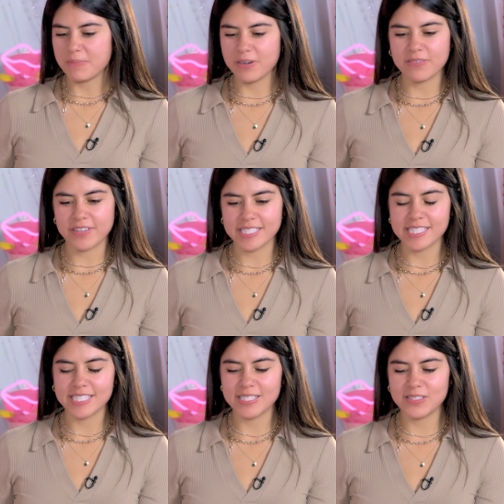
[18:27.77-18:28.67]

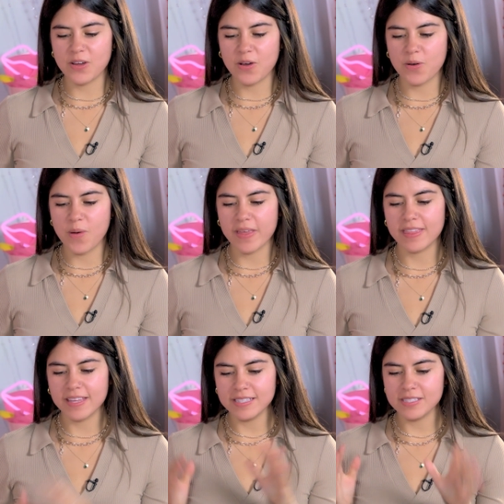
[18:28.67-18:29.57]
Perfect. So
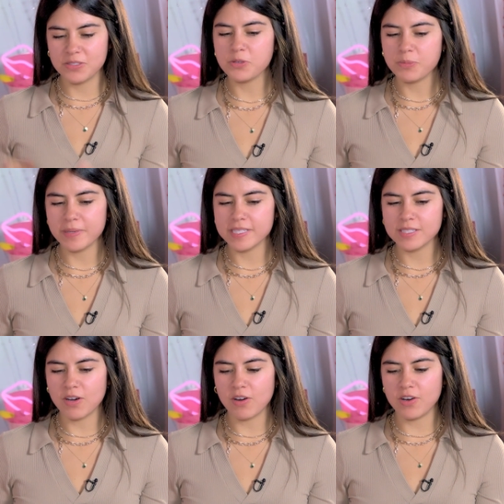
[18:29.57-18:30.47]
this soup
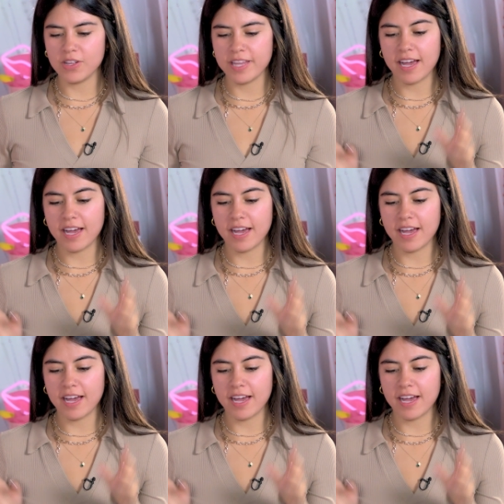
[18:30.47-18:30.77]
is called